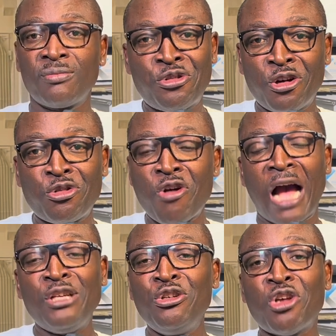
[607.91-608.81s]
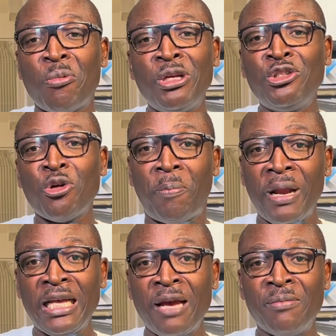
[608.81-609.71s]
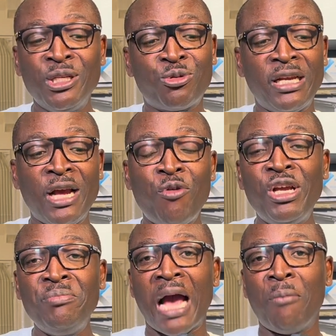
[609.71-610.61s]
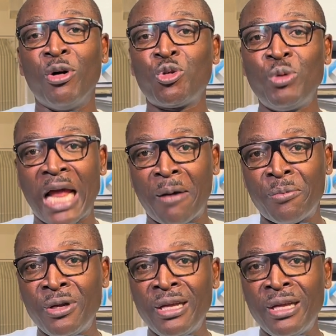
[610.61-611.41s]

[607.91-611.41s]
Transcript: Don't go and use your money to play game. This one they win me, I must win now.